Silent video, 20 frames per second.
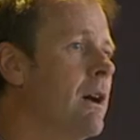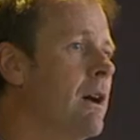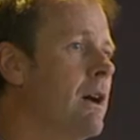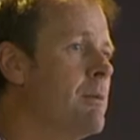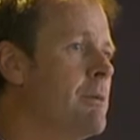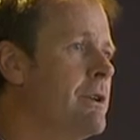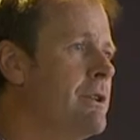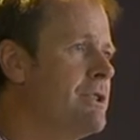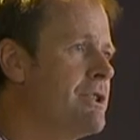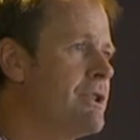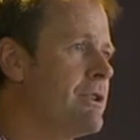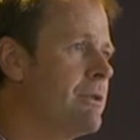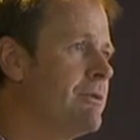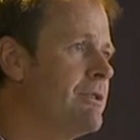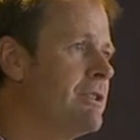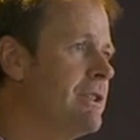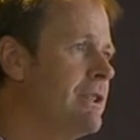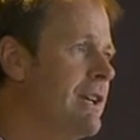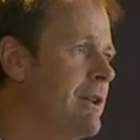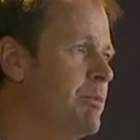
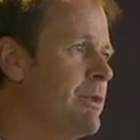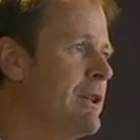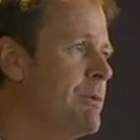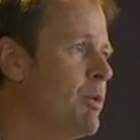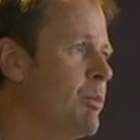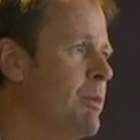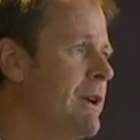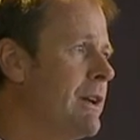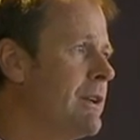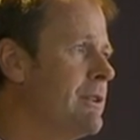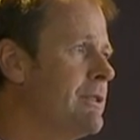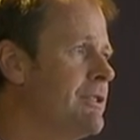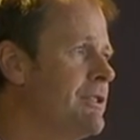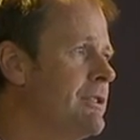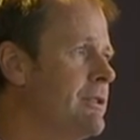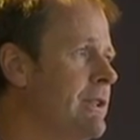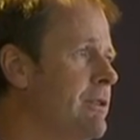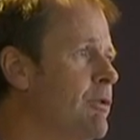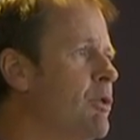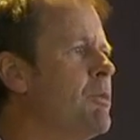initiative to get people back in the
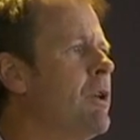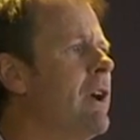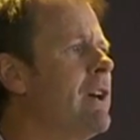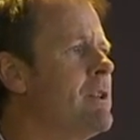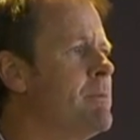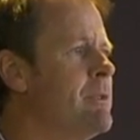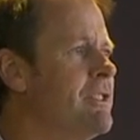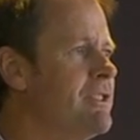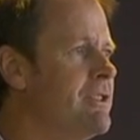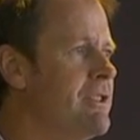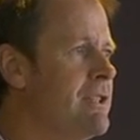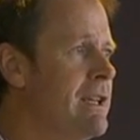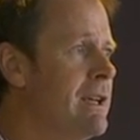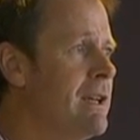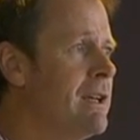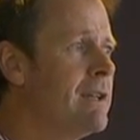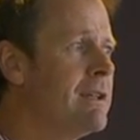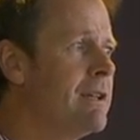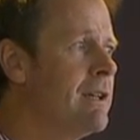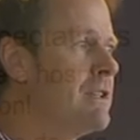city, remind them it's
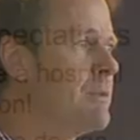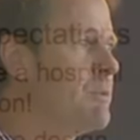there and get